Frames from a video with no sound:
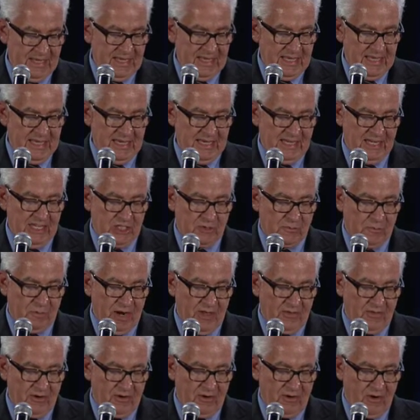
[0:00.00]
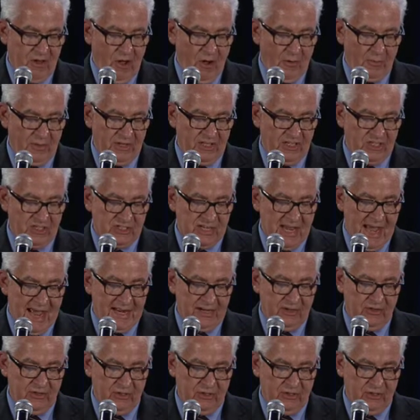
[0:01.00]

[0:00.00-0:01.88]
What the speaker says: He and his brother, along with his dad,